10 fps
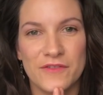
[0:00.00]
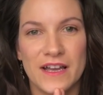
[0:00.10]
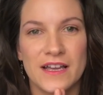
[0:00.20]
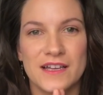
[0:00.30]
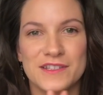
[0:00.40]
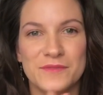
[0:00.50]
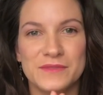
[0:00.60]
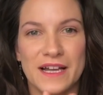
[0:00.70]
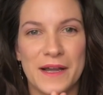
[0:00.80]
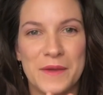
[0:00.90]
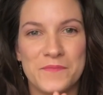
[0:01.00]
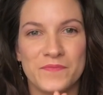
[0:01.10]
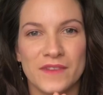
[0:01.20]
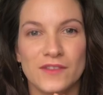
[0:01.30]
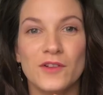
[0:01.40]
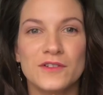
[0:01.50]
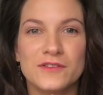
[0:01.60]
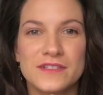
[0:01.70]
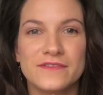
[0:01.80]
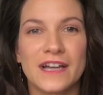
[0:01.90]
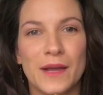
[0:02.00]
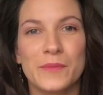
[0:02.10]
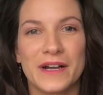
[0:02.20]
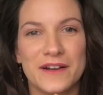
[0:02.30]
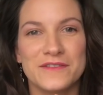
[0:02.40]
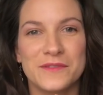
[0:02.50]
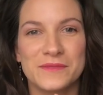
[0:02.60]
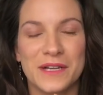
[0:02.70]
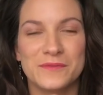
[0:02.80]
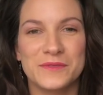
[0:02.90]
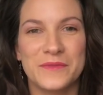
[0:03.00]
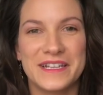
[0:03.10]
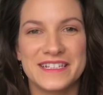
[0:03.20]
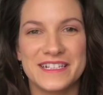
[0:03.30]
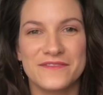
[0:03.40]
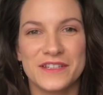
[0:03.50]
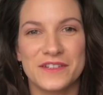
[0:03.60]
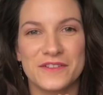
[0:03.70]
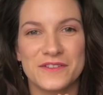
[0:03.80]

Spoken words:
some time, not loads of time, but I have some time to make these videos.